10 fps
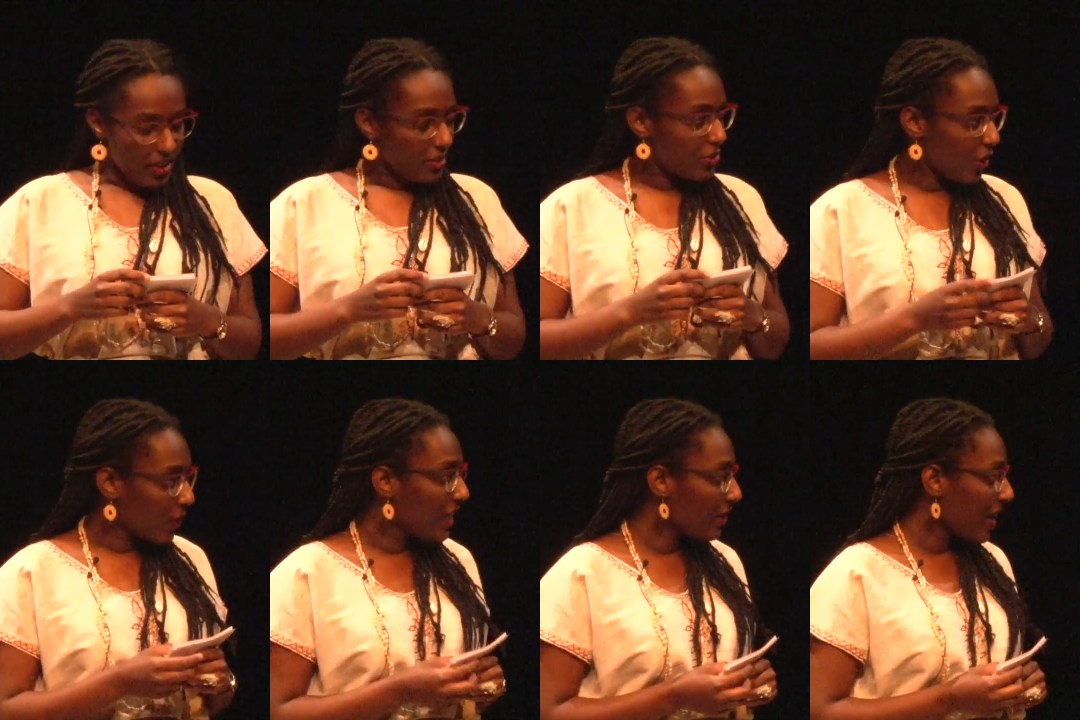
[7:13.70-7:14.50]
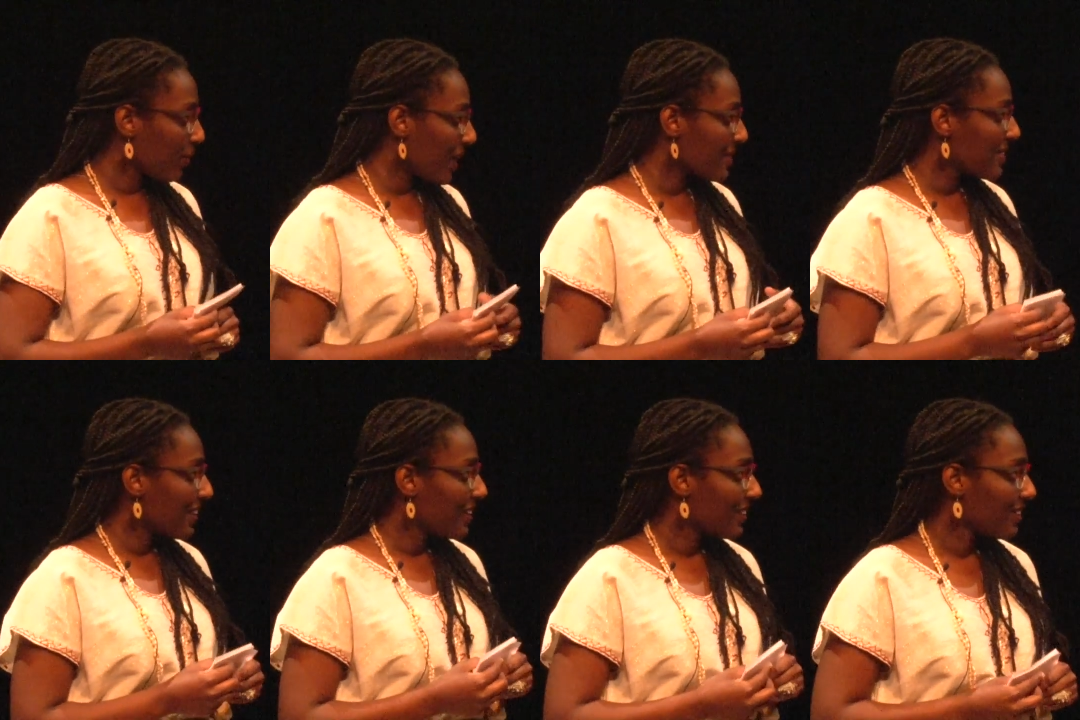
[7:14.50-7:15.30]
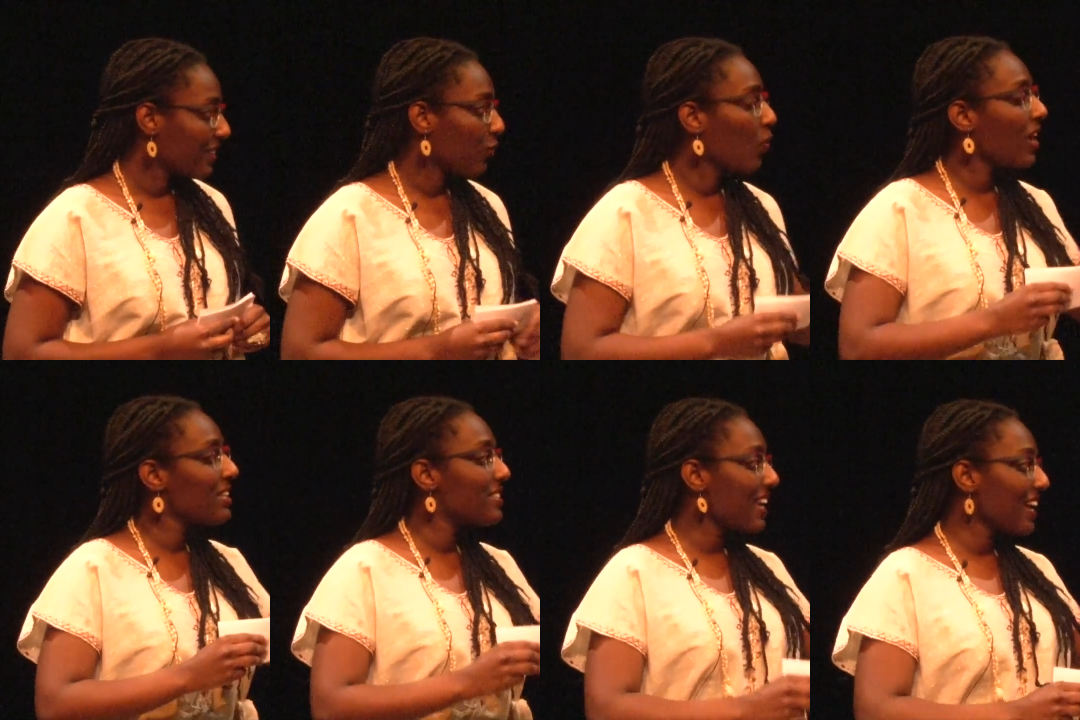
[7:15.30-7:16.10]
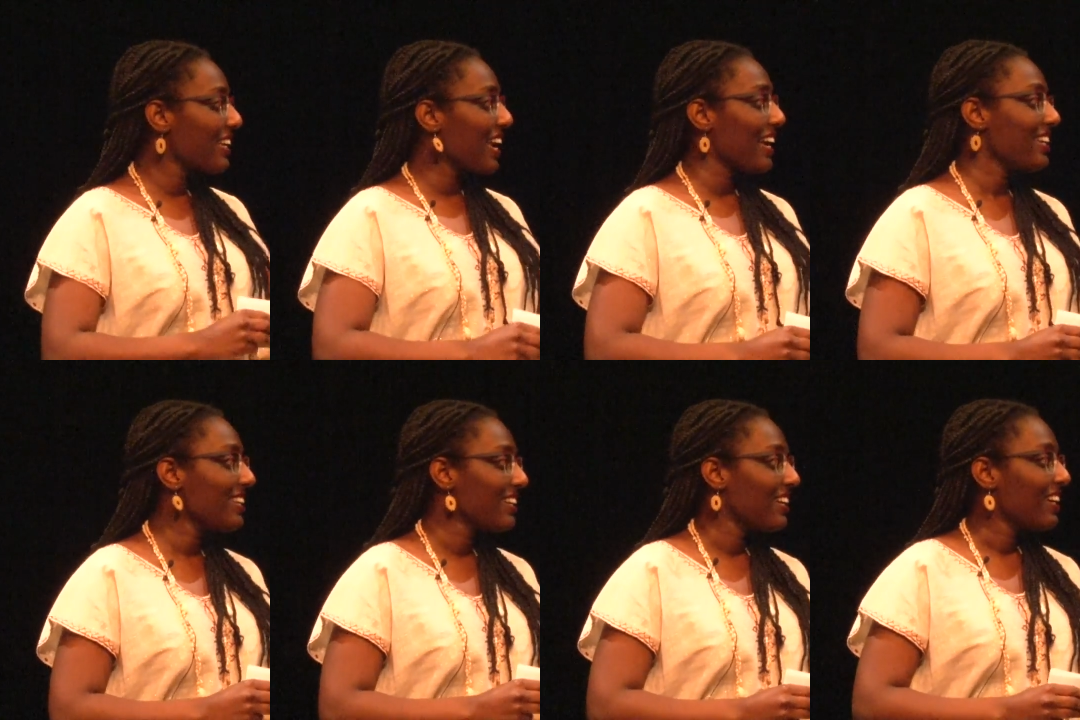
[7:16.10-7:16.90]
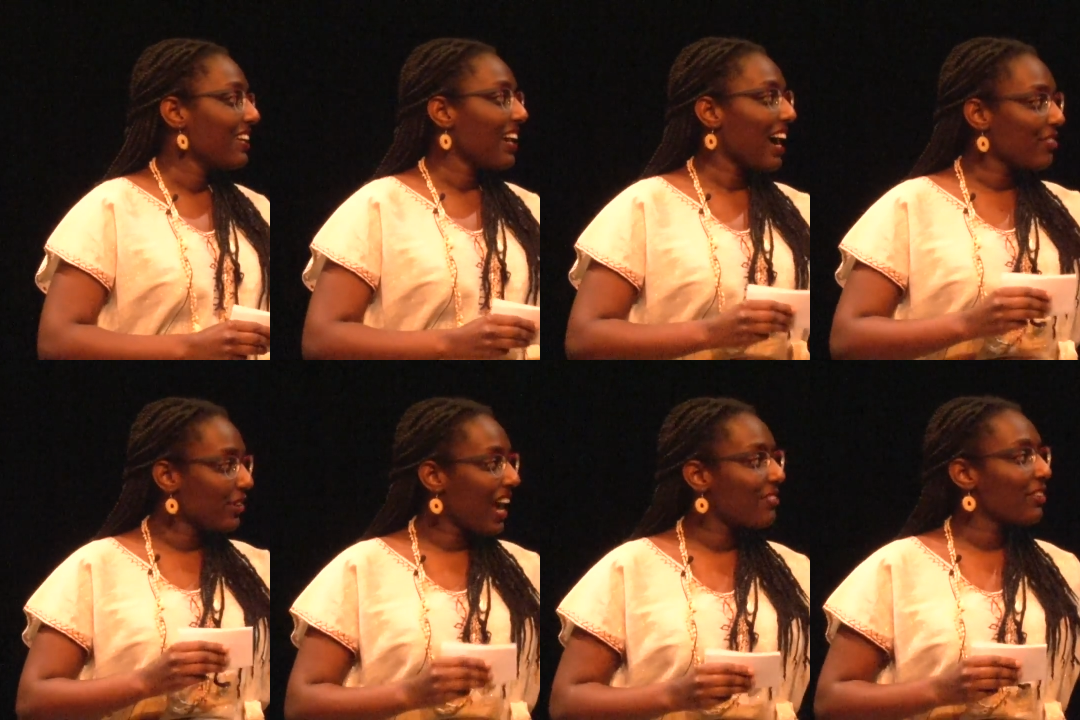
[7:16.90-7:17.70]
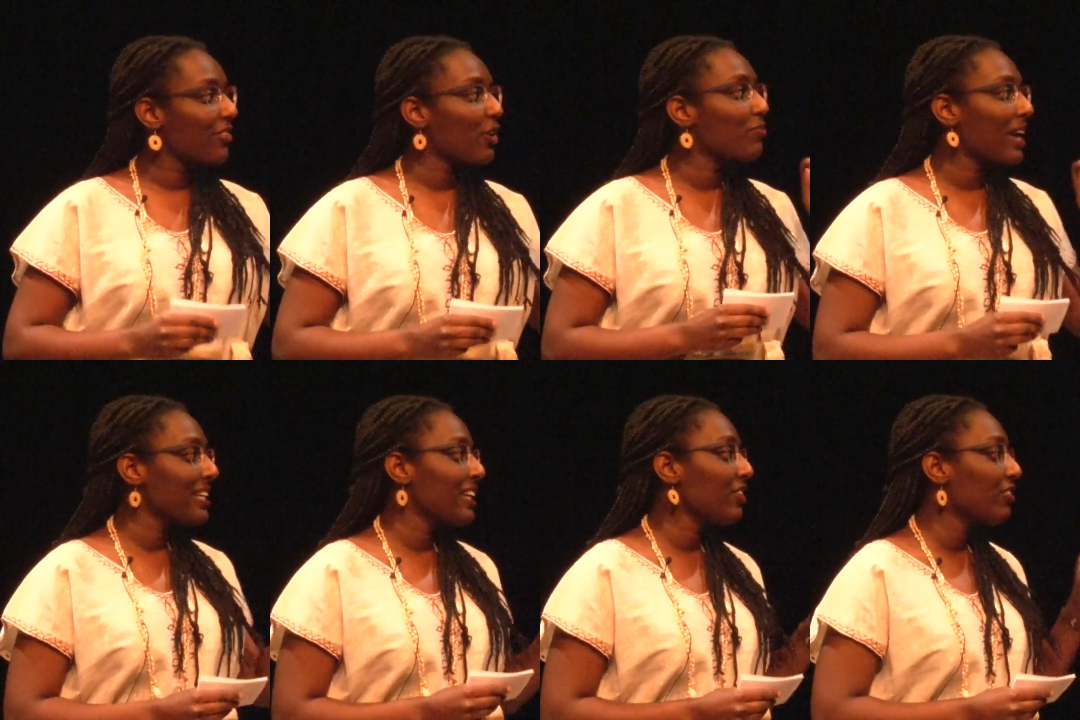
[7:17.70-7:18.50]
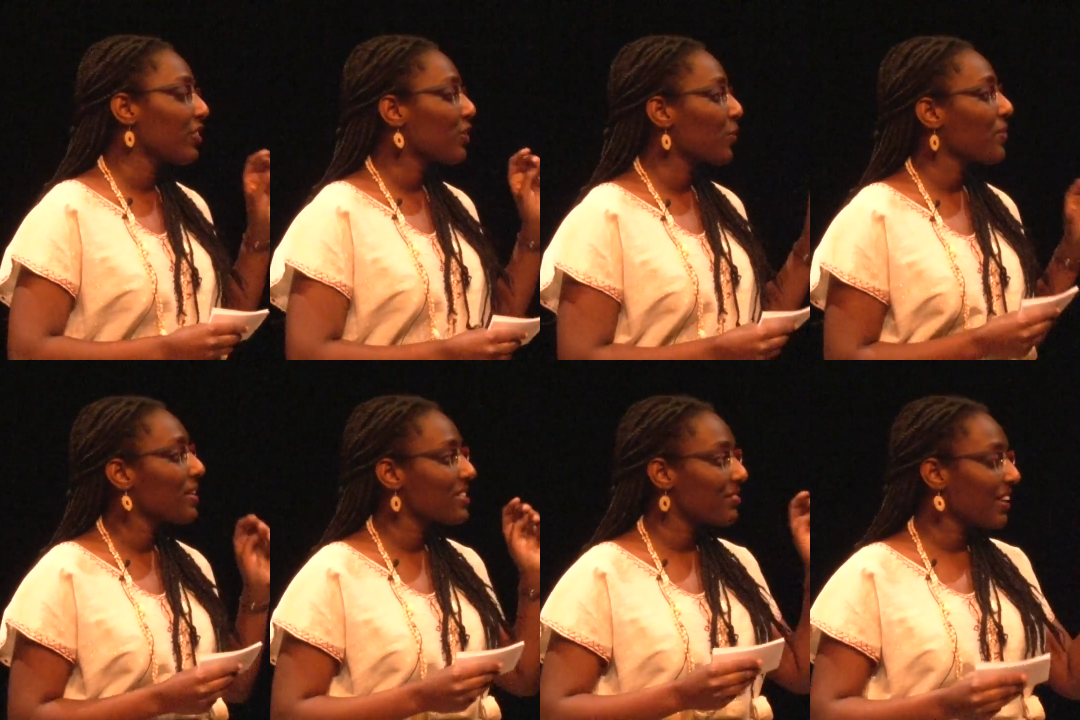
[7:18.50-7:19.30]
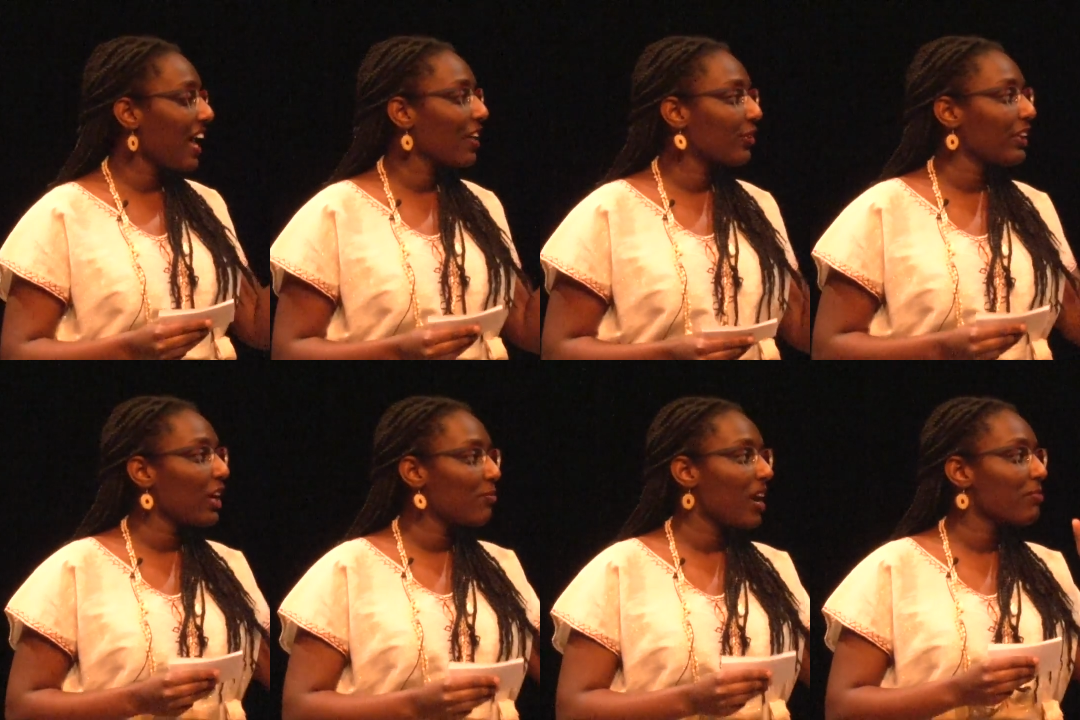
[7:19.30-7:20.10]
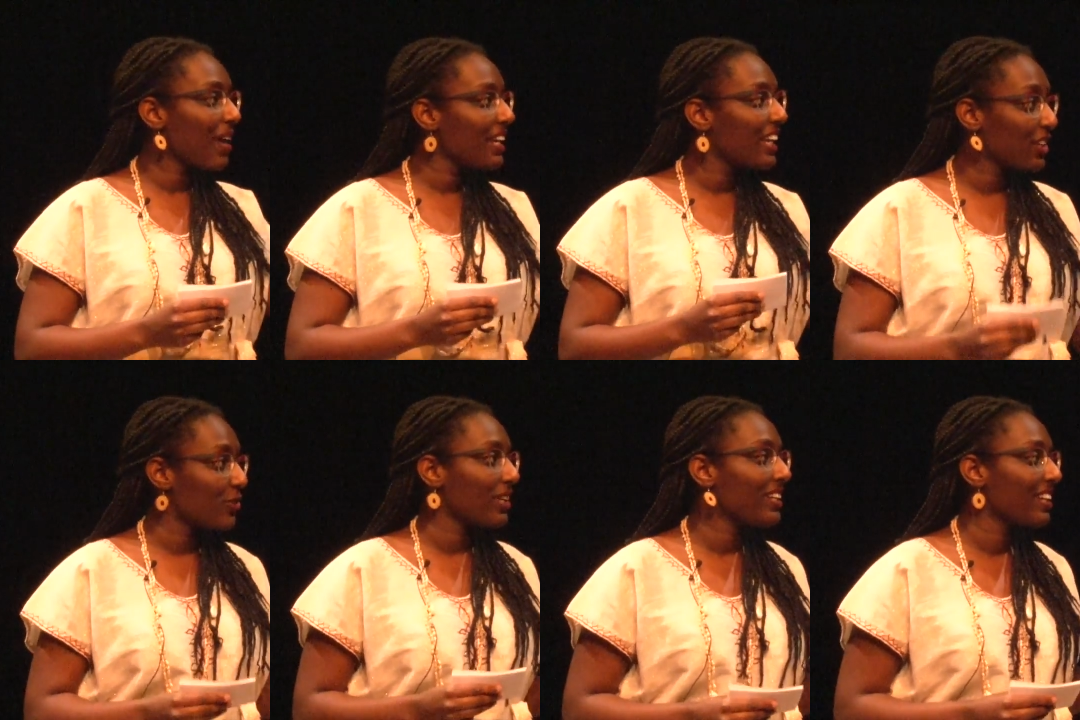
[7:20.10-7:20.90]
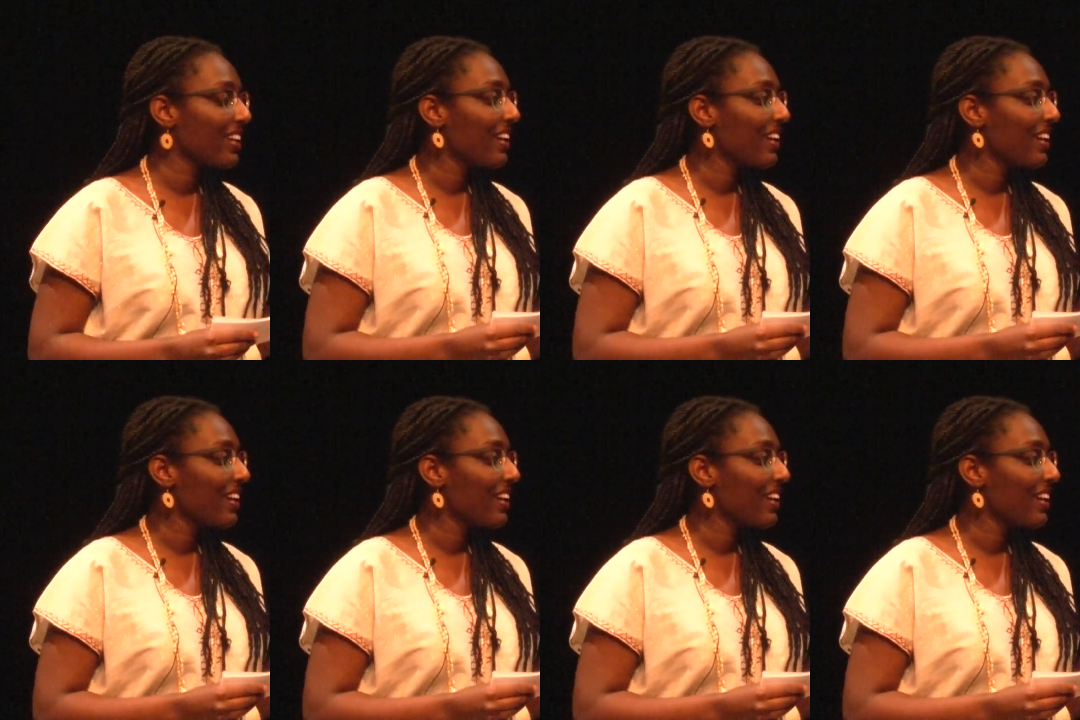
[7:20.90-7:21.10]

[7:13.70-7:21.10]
So here I was, 1 decade after having found my niche in the northeast of Calgary among my kindred,